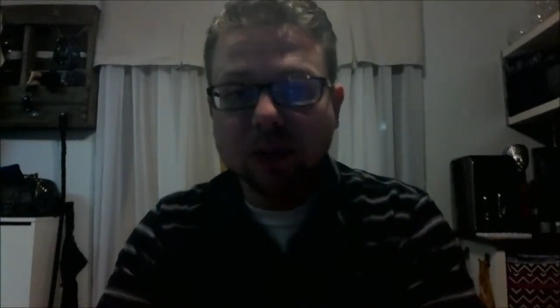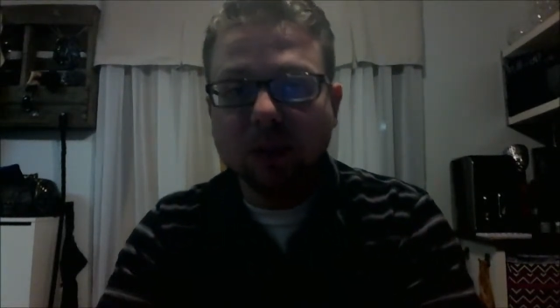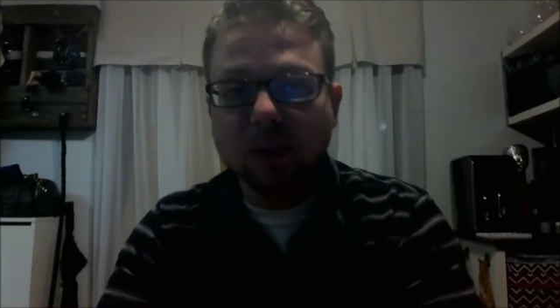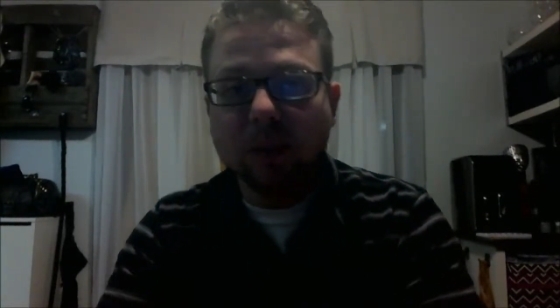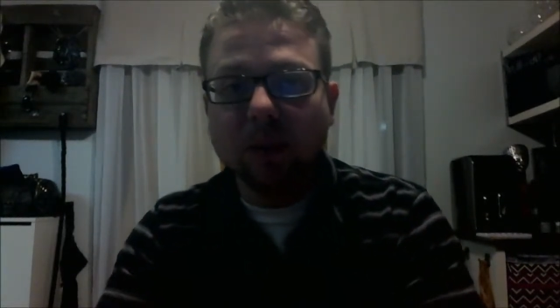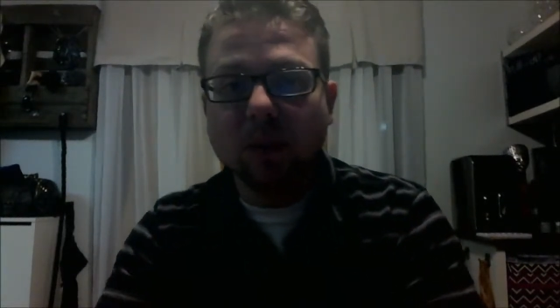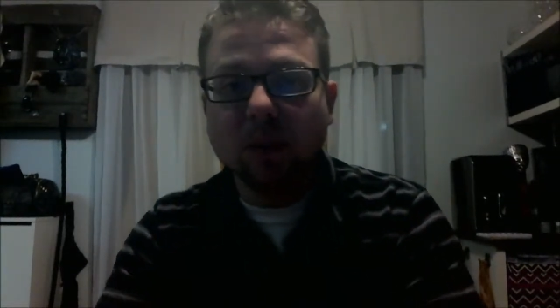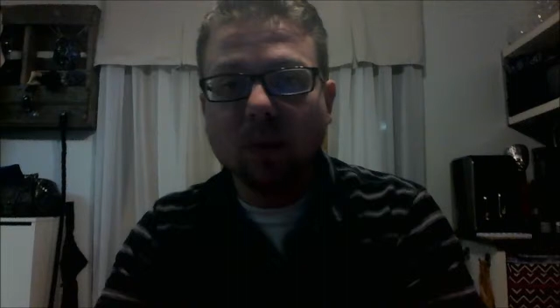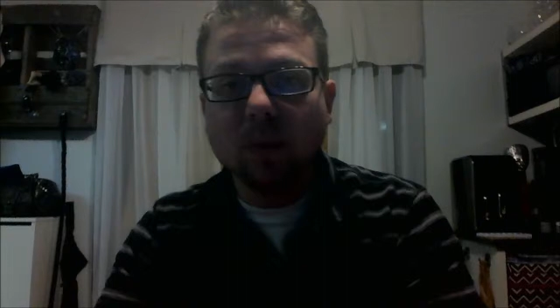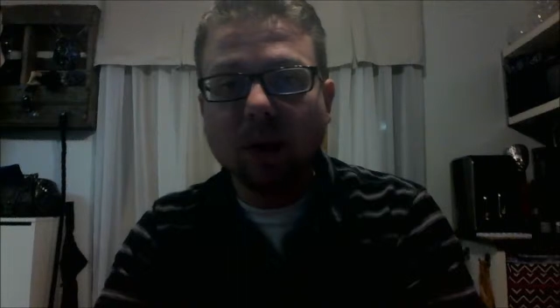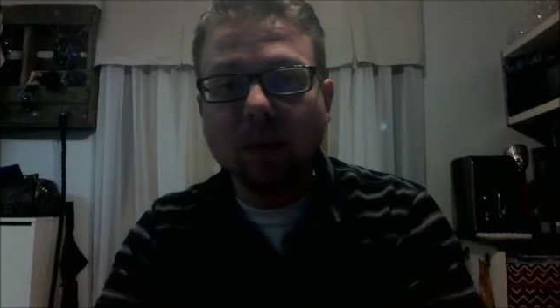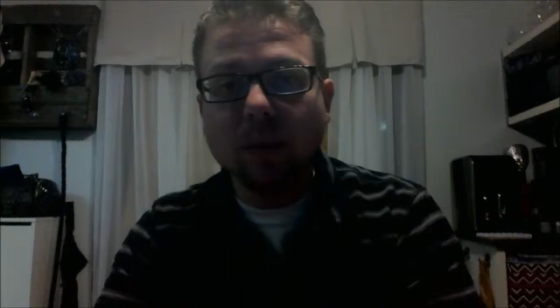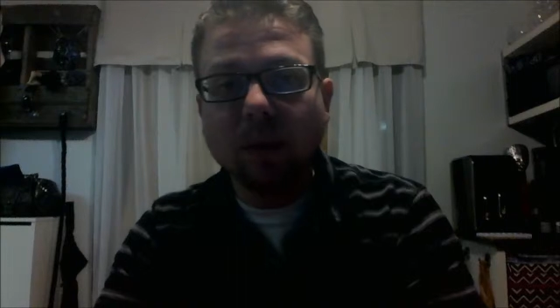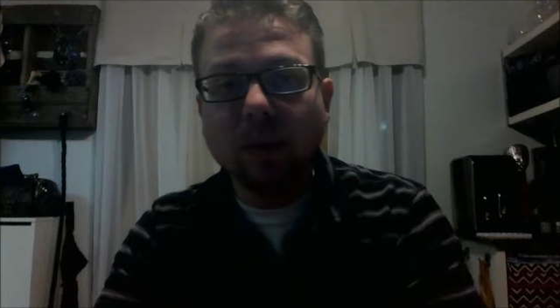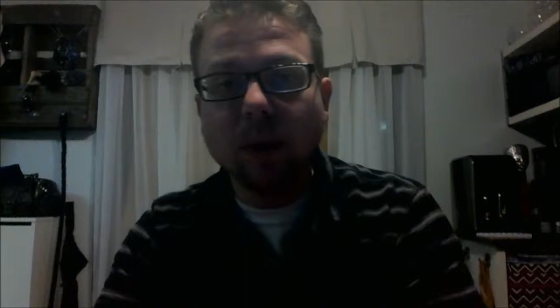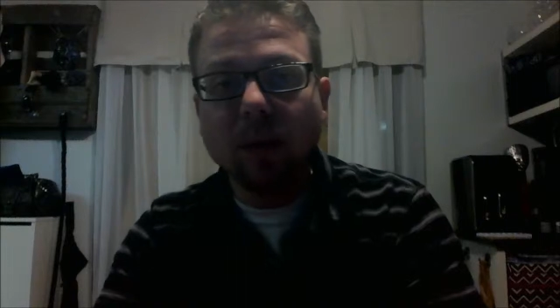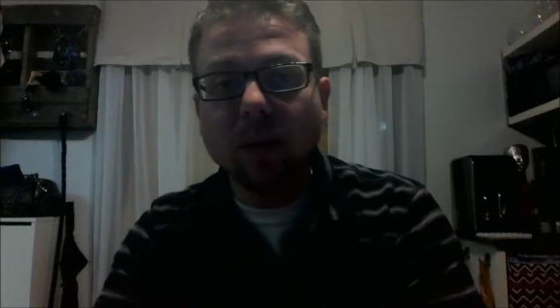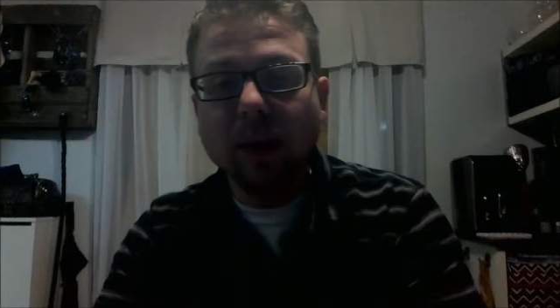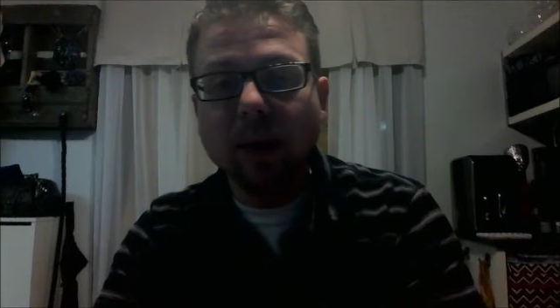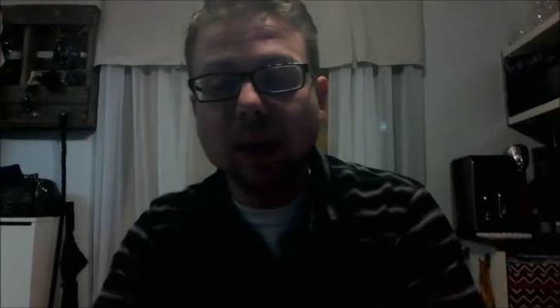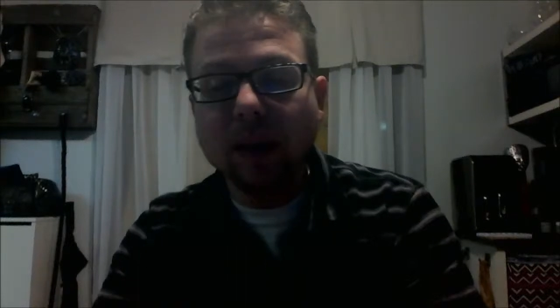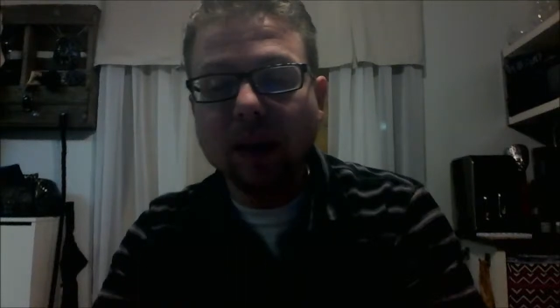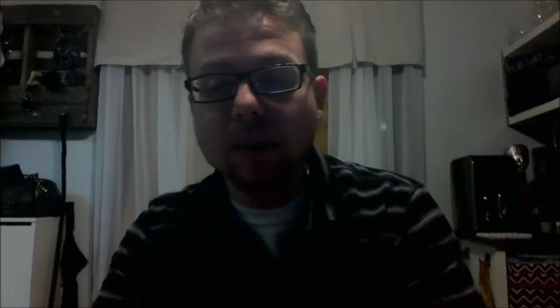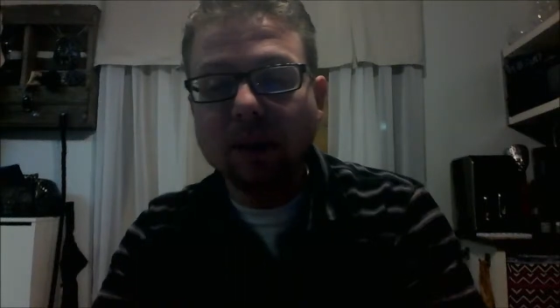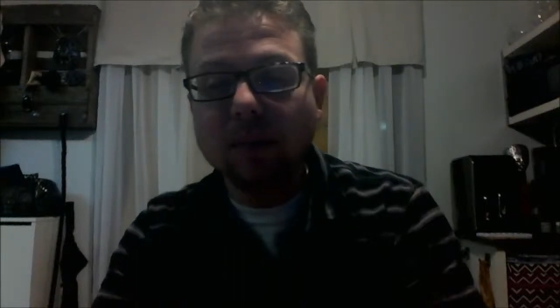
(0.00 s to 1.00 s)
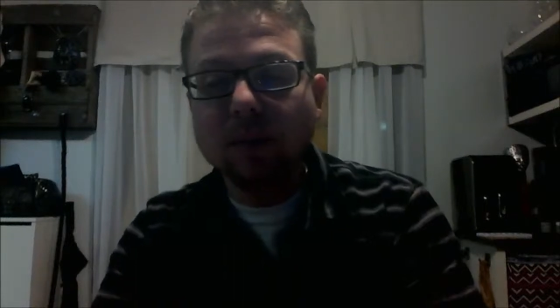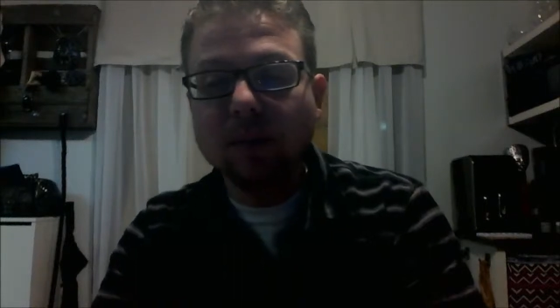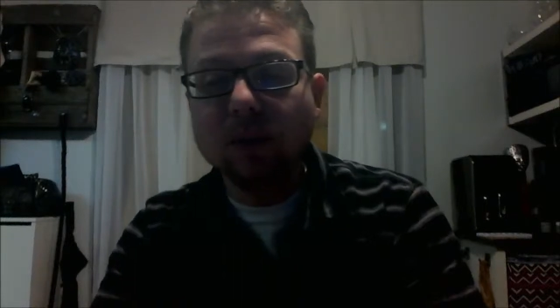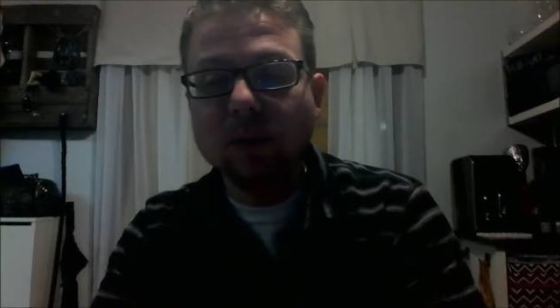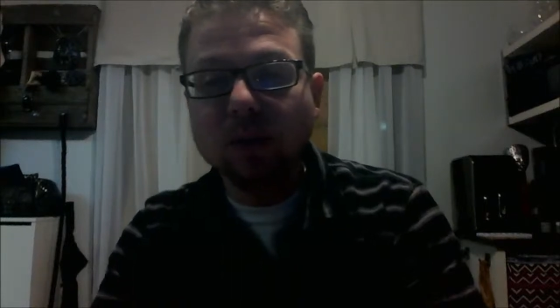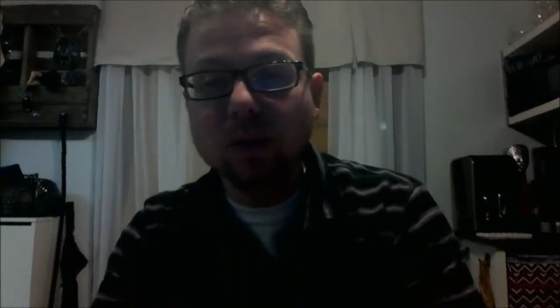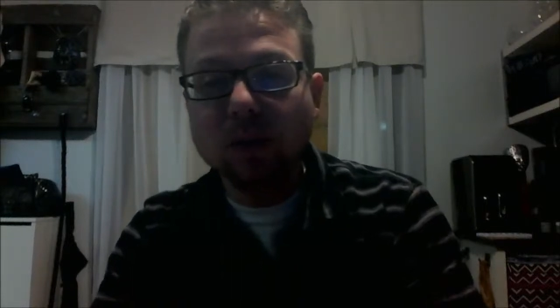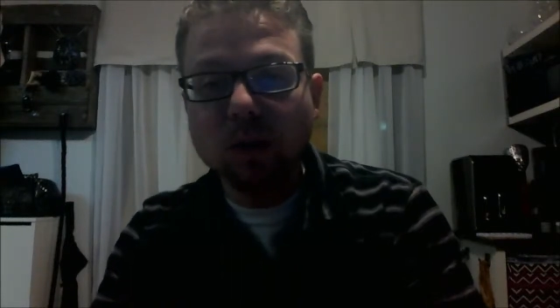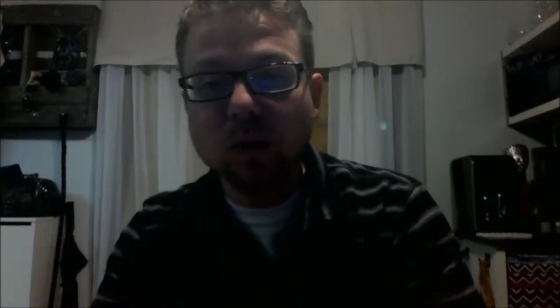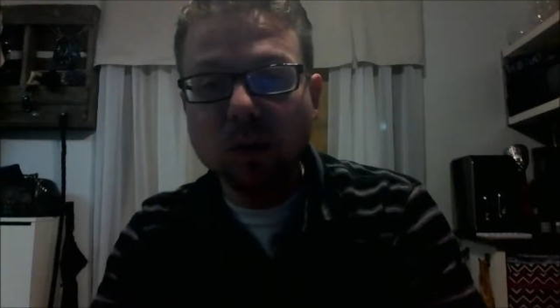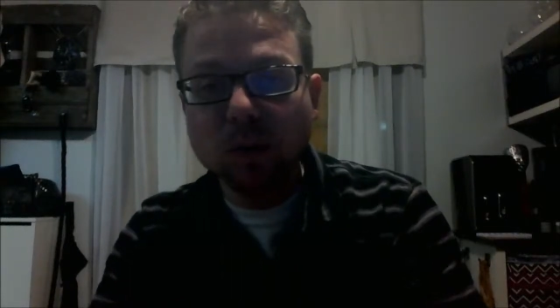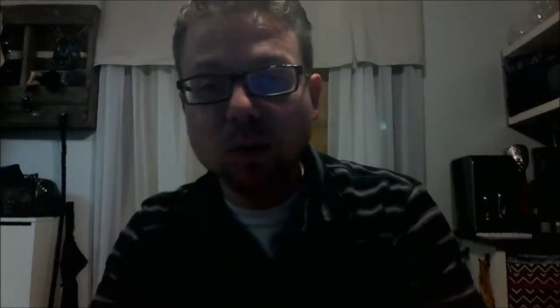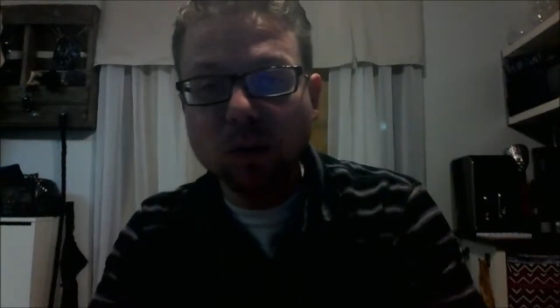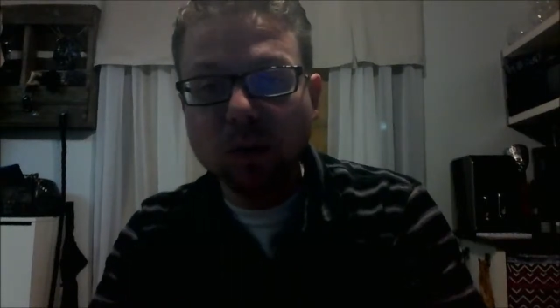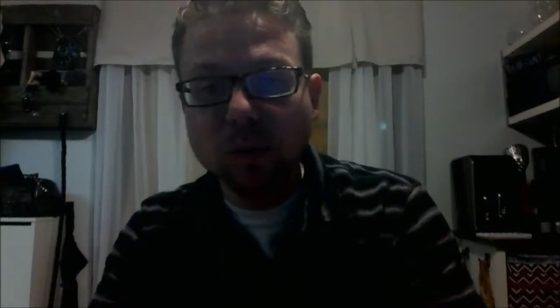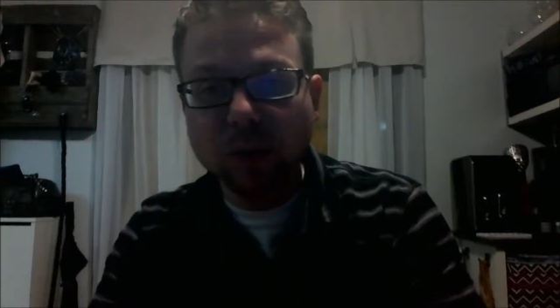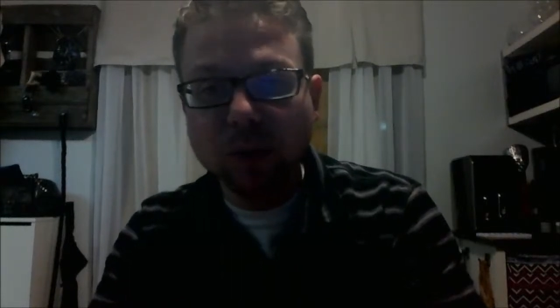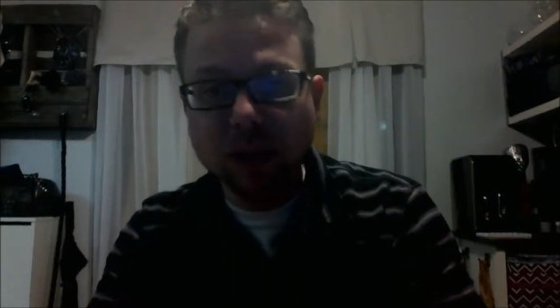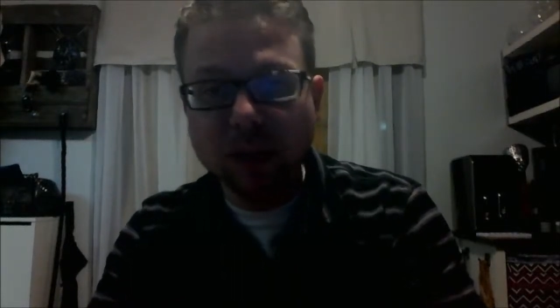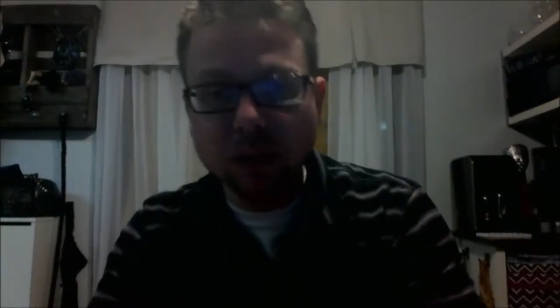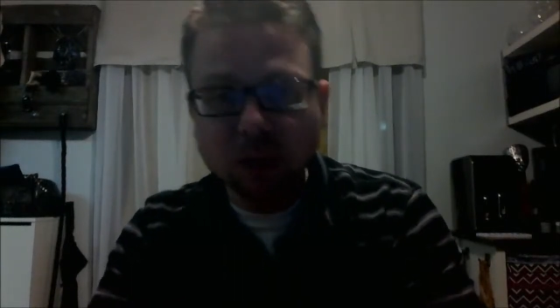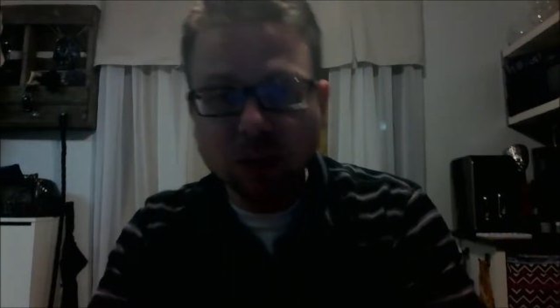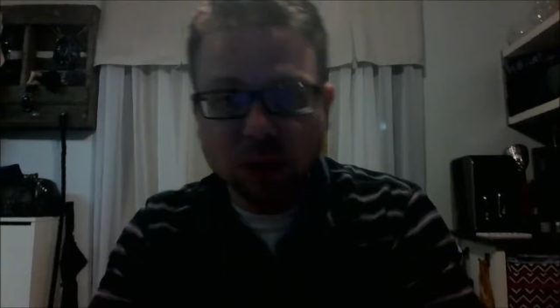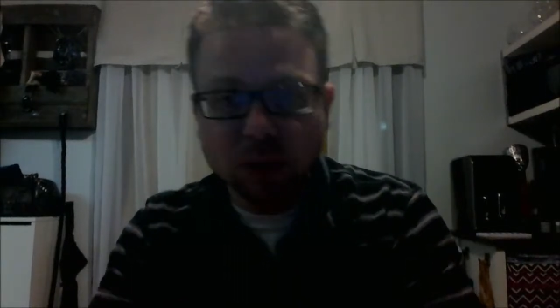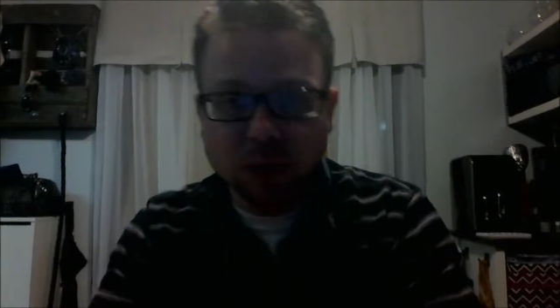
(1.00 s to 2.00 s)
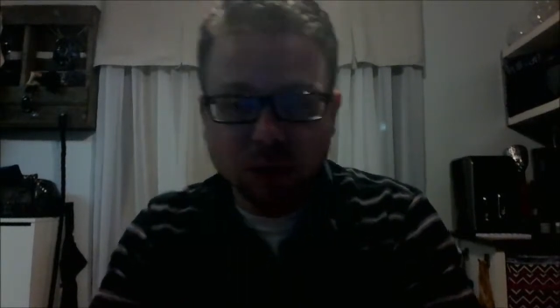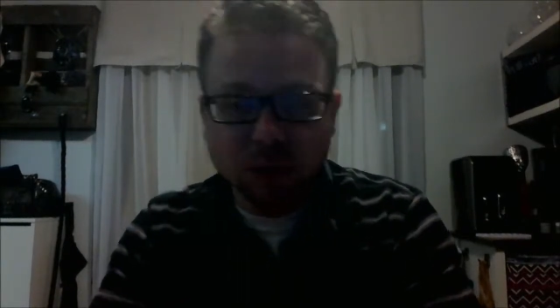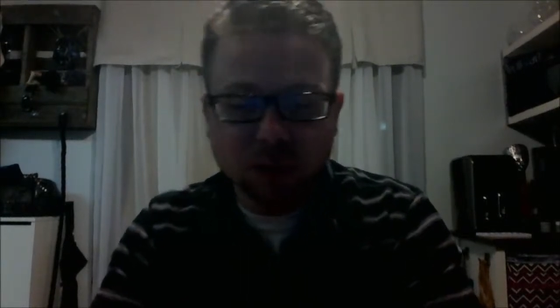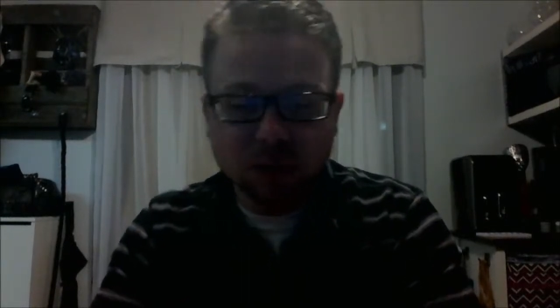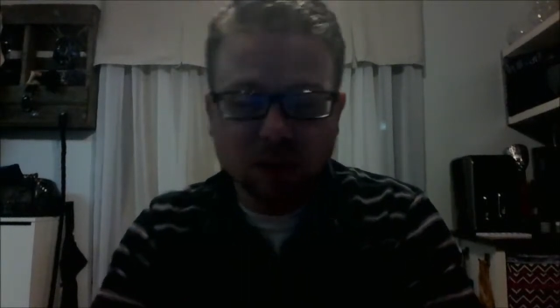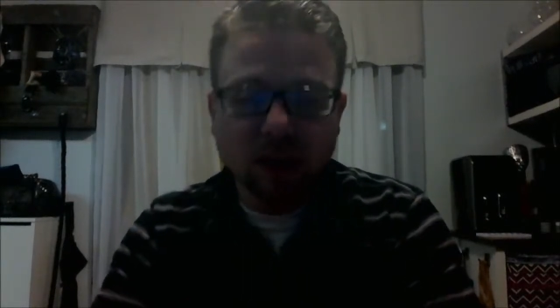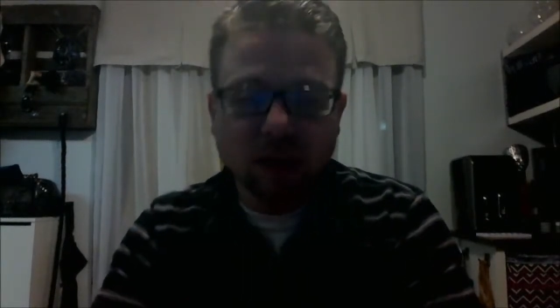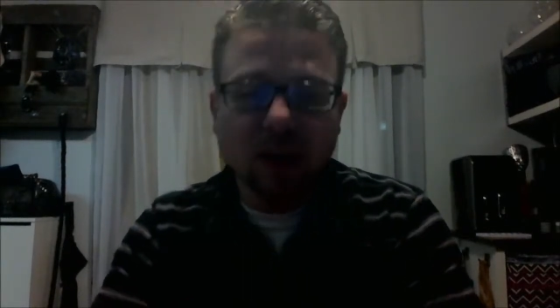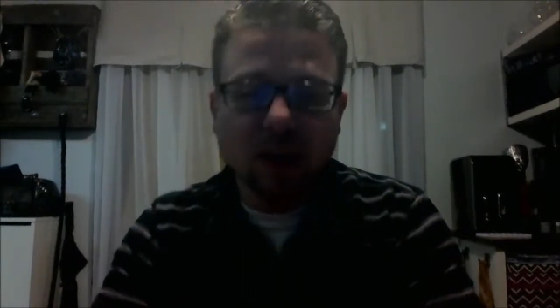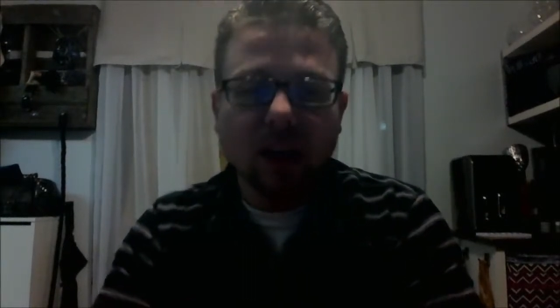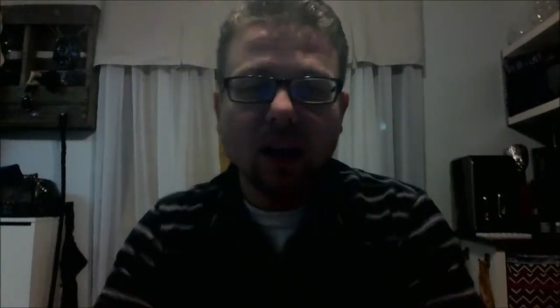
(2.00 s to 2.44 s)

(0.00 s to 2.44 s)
hoping to work my way up to my little girl's